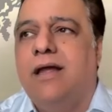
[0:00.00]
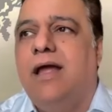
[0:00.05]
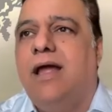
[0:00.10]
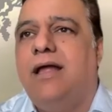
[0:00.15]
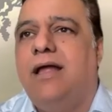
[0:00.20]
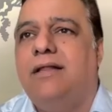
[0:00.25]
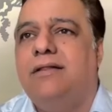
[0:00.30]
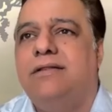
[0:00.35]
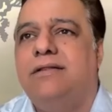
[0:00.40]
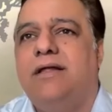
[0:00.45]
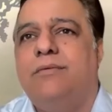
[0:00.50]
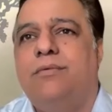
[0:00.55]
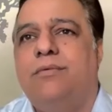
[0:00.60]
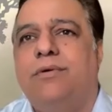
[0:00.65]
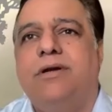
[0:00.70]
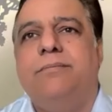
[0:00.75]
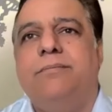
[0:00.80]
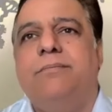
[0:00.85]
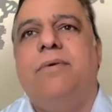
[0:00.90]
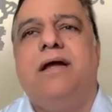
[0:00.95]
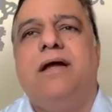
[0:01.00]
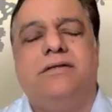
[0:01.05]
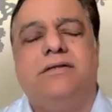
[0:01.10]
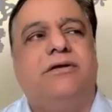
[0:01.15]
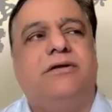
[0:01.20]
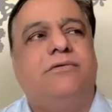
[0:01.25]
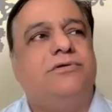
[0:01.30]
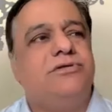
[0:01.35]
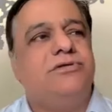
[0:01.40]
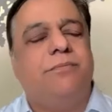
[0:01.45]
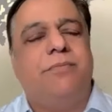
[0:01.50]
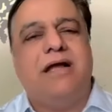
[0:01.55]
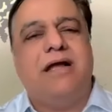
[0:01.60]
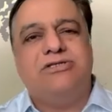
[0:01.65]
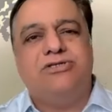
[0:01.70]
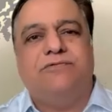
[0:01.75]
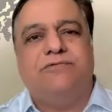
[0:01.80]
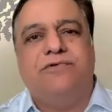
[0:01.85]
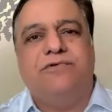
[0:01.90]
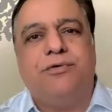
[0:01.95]
And there was a
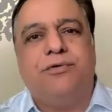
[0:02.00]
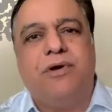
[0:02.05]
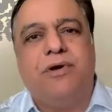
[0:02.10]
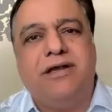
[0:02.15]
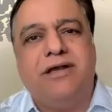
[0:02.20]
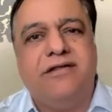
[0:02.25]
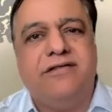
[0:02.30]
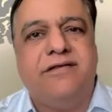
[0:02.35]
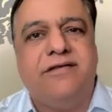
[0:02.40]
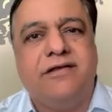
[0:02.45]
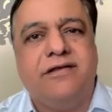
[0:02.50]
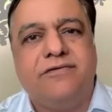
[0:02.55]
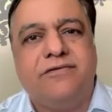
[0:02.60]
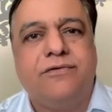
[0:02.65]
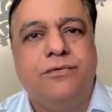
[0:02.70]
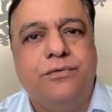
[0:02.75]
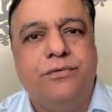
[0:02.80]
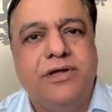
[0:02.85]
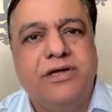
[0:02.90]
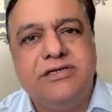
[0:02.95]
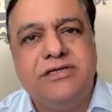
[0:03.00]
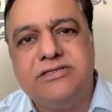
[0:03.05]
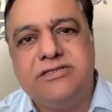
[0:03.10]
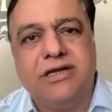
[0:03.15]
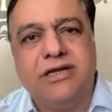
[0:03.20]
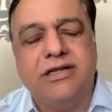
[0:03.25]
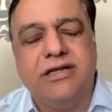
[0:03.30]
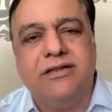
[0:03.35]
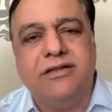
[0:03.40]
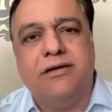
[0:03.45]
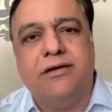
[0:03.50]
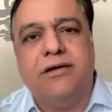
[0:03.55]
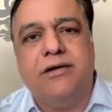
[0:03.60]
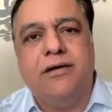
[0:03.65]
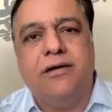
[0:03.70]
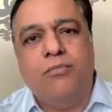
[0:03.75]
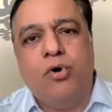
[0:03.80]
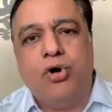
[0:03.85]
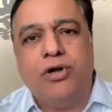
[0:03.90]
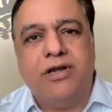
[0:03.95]
batch of 26 students in
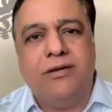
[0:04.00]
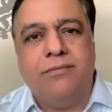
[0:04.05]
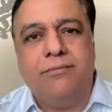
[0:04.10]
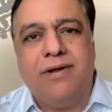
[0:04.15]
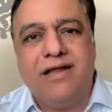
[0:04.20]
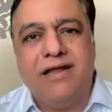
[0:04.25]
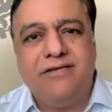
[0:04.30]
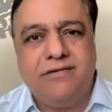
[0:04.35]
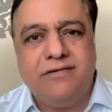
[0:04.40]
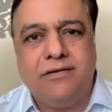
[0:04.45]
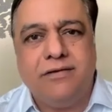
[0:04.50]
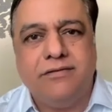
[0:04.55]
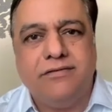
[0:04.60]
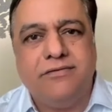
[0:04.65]
the morning batch.